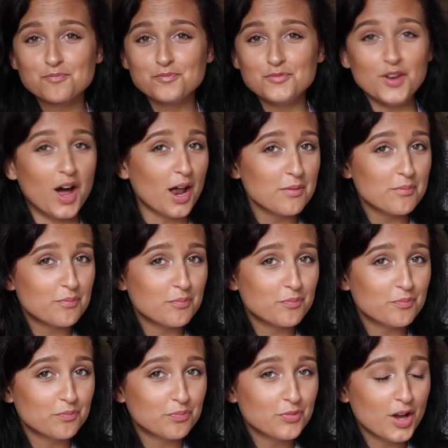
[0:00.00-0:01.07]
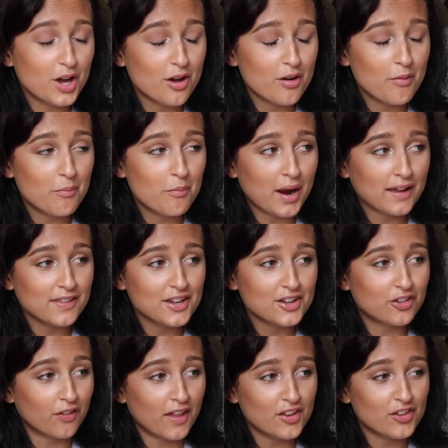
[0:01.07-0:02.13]
buy
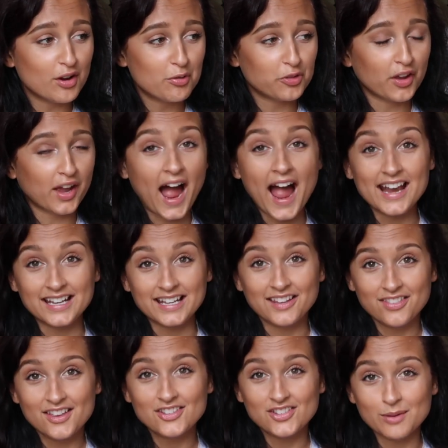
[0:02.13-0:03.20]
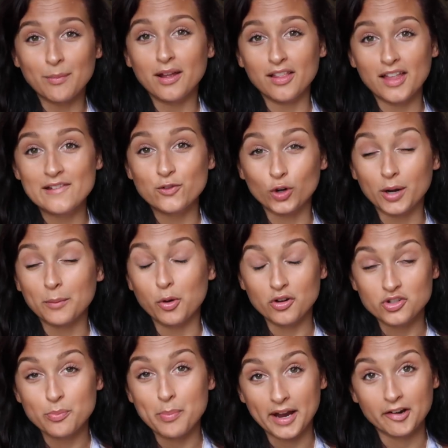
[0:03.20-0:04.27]
these unless I was like, I need this in my life or I'm
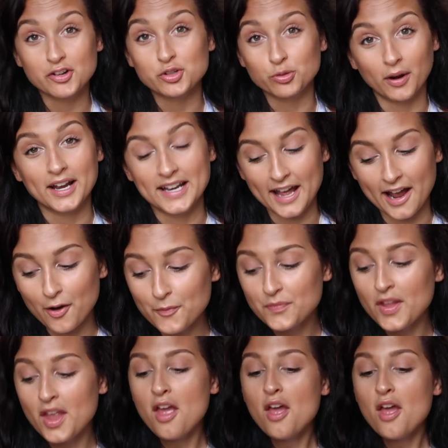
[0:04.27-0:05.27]
going to perish right now.